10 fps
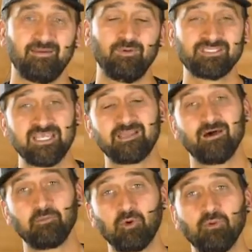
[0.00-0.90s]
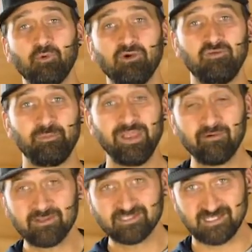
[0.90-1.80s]
We take on more and more of a
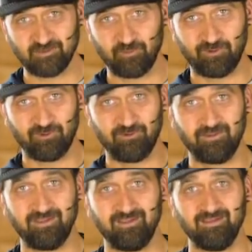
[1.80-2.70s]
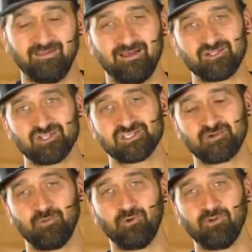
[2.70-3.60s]
parenting role, not just
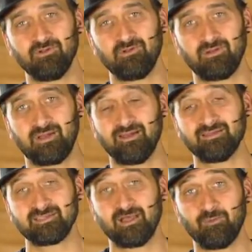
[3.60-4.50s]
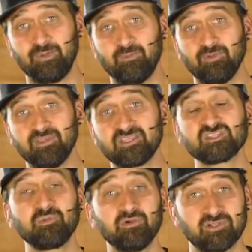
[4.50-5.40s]
a role to help people think
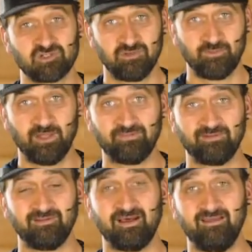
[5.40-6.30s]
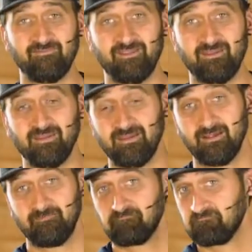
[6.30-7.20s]
spiritually about their life. That
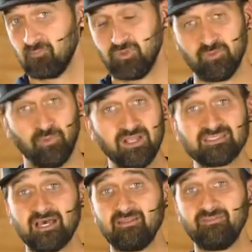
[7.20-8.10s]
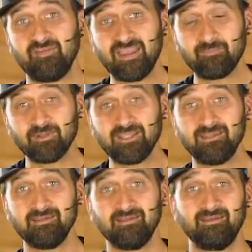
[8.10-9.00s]
with the breakdown of
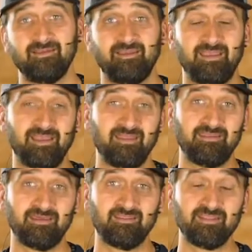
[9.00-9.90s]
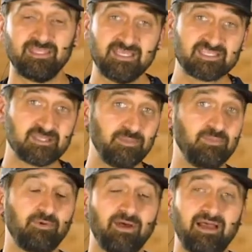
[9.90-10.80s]
family and the needs that
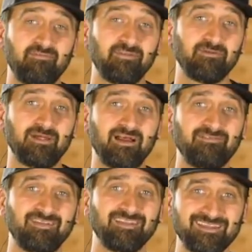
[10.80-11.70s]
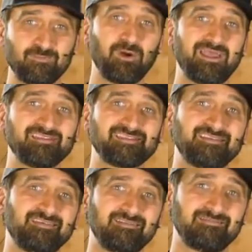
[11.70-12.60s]
people have in their life, they need ways
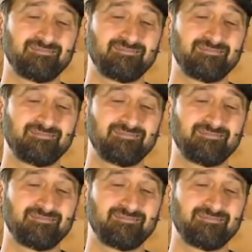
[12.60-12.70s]
to